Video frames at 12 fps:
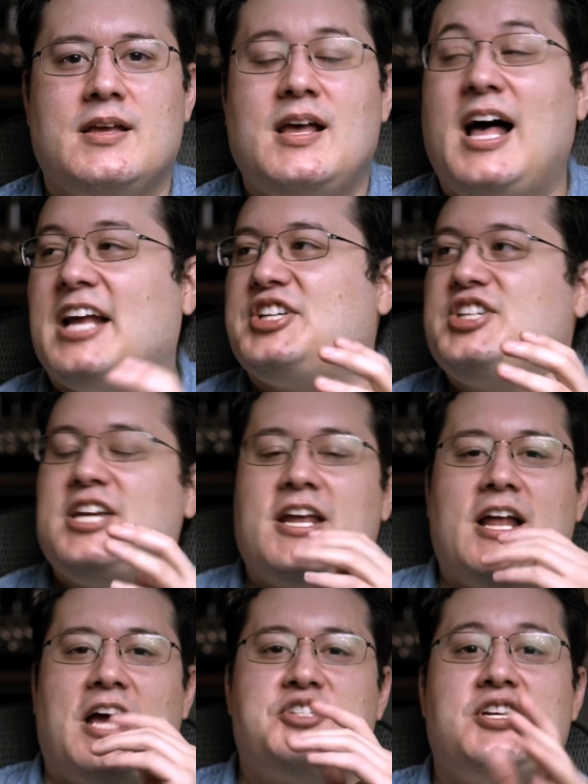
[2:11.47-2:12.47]
Ah shit,
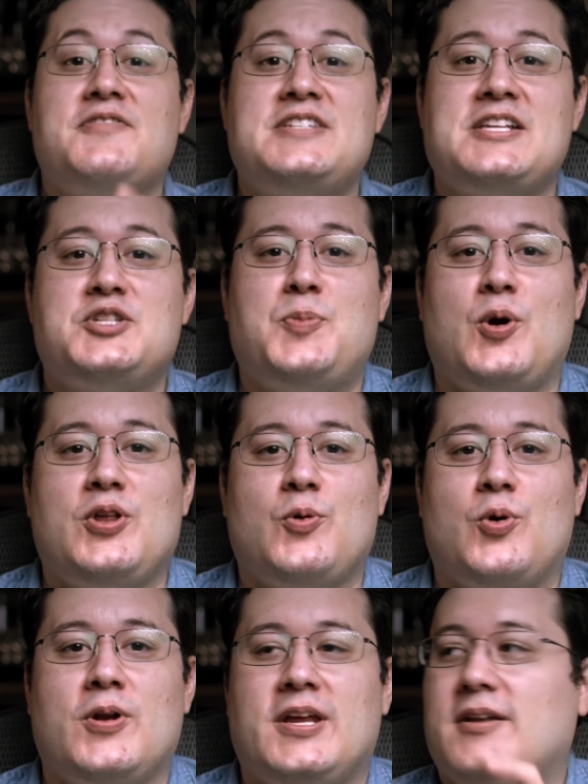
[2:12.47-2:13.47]
I should have said spoiler
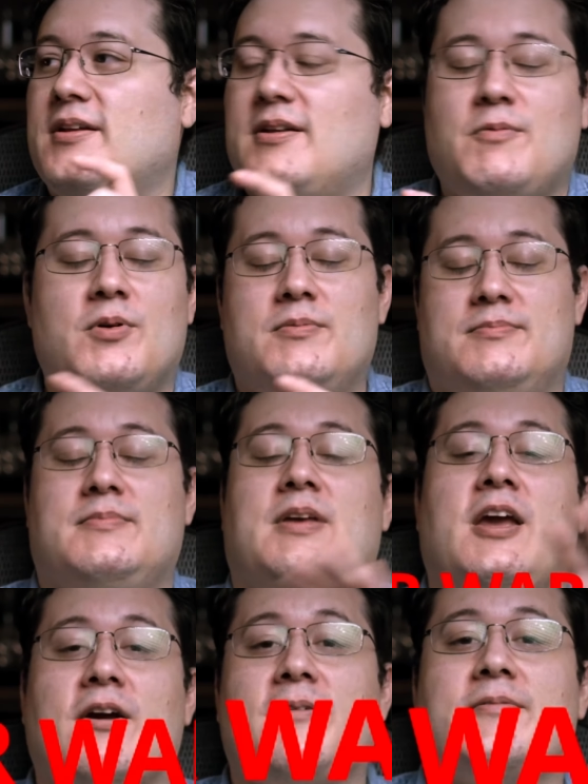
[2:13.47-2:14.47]
warning.
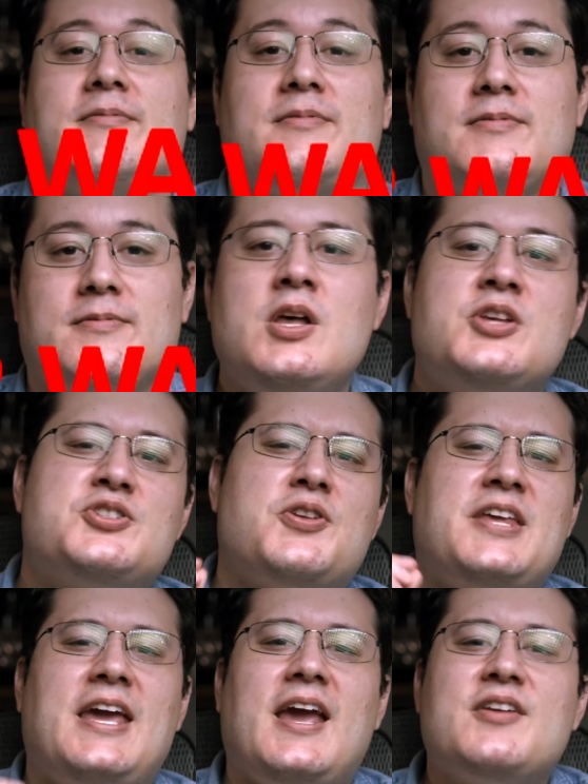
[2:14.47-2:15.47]
Here. So
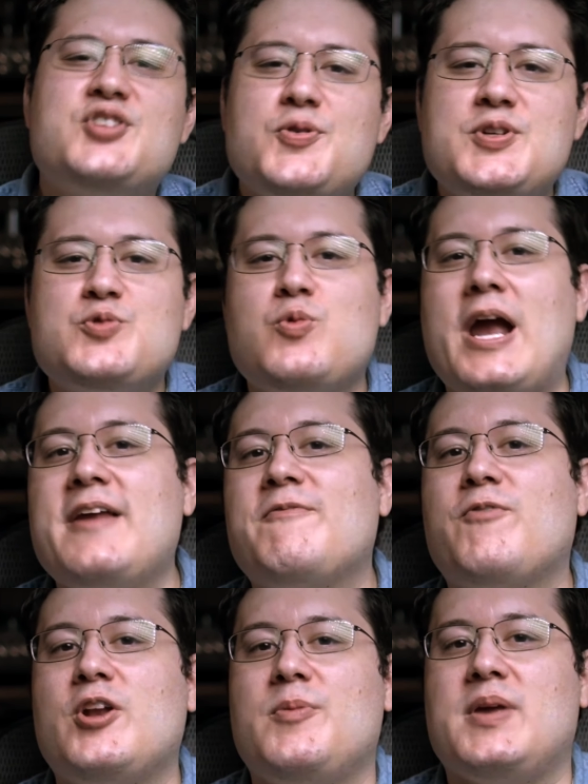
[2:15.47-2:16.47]
the answer was right in
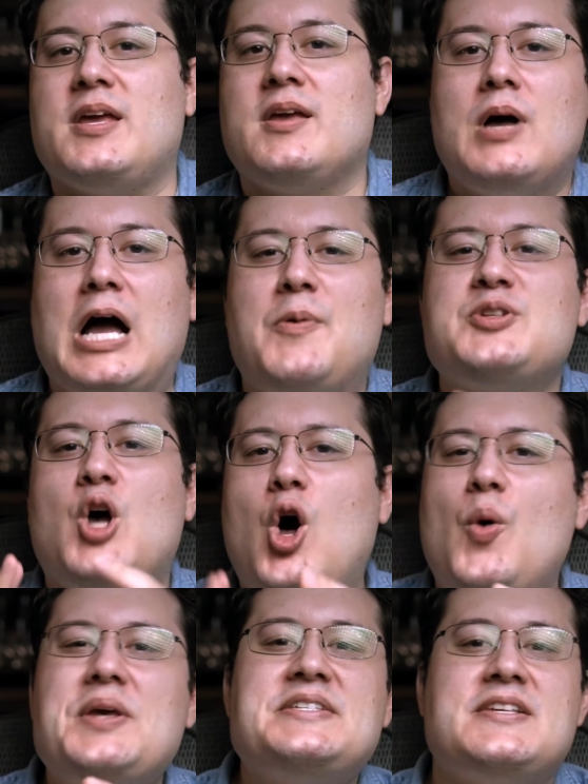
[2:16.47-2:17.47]
front of me. I was
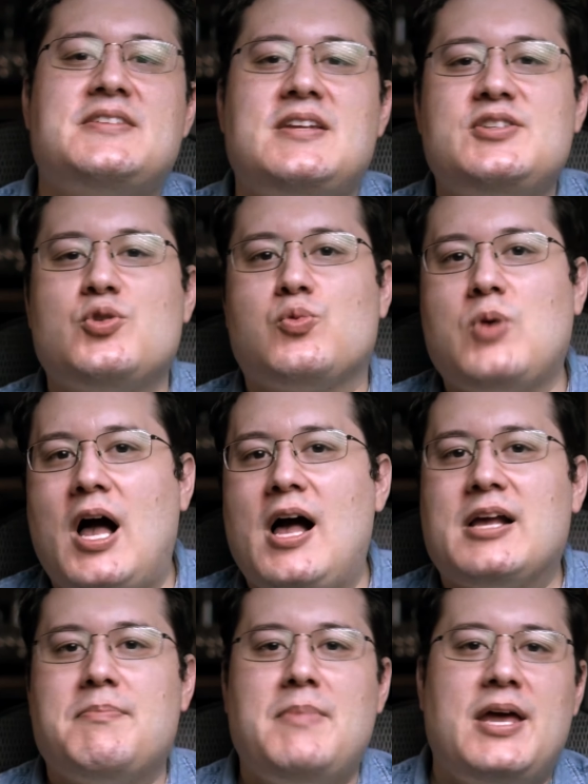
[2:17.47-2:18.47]
always listening to
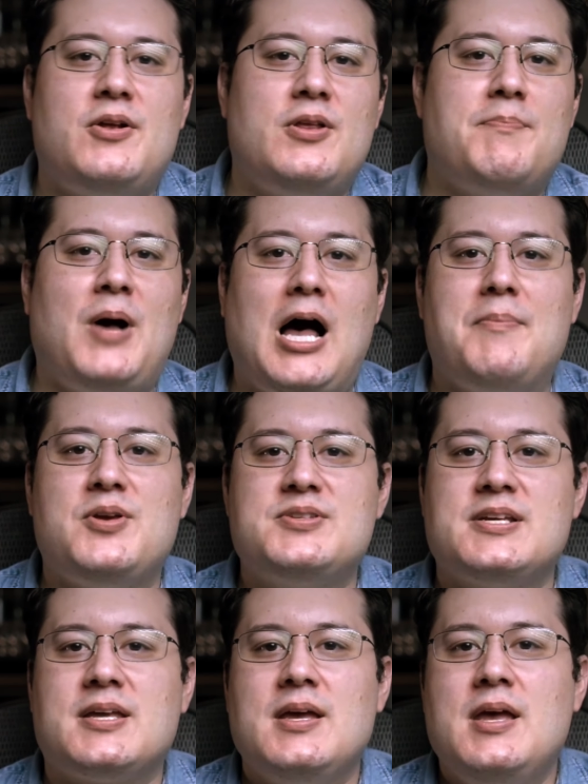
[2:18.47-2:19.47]
rock, metal, and pop
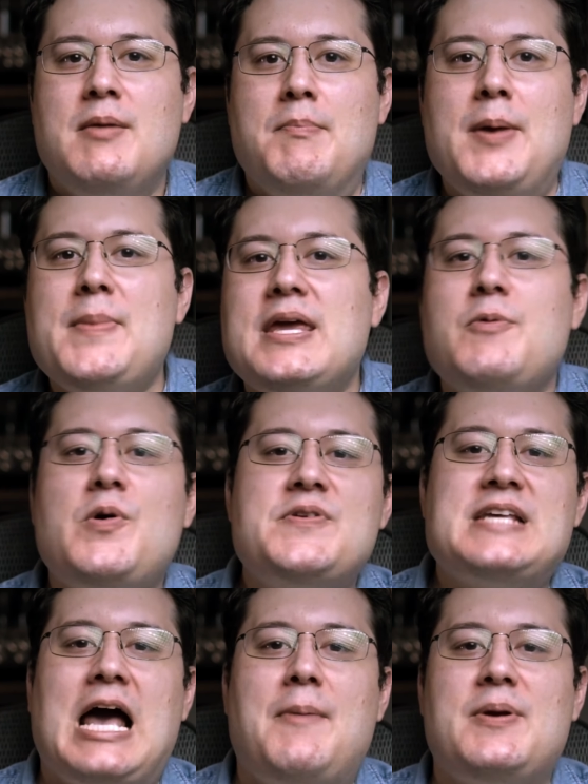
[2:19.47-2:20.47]
music, mimicking what was
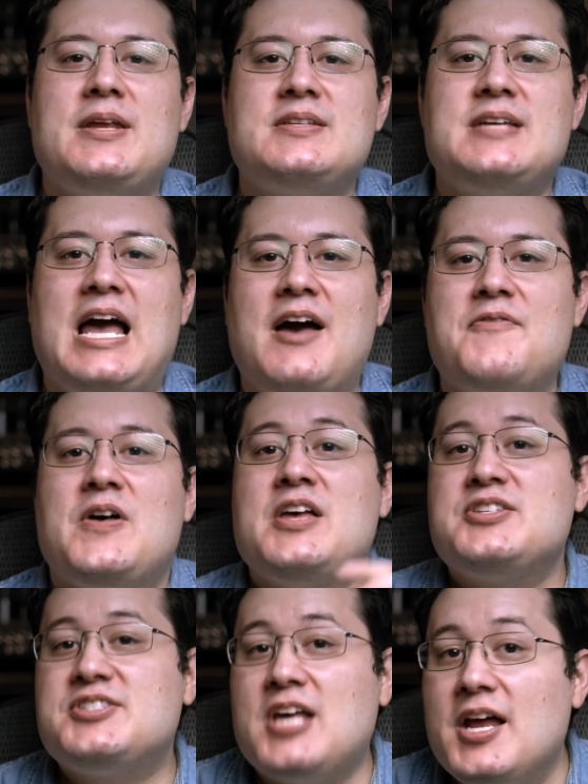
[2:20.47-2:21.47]
happening to have
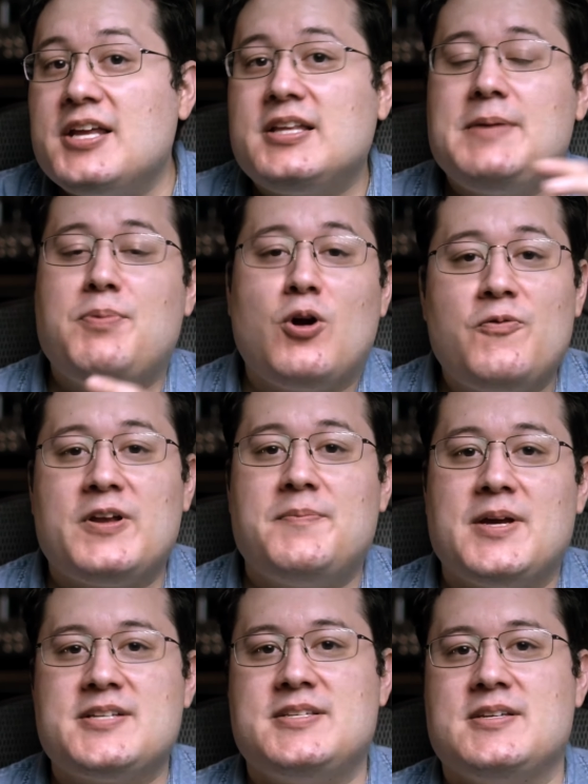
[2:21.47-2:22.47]
sonically perfect
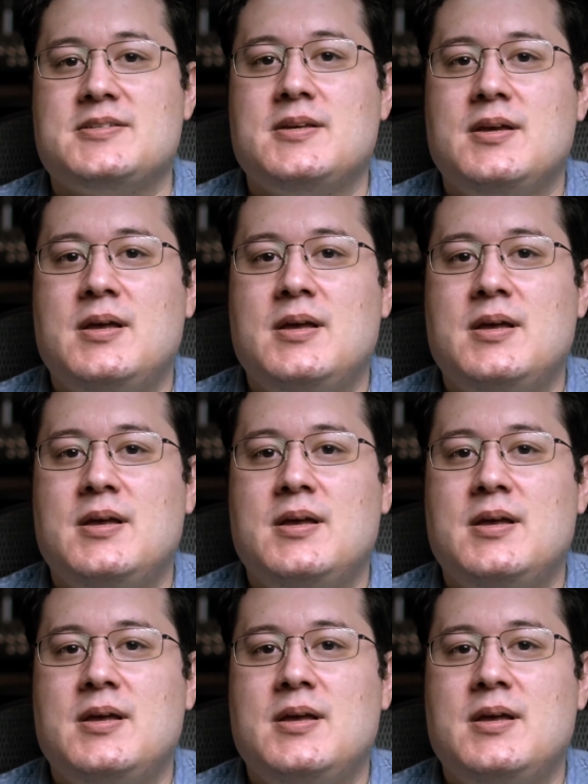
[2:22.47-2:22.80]
mixes.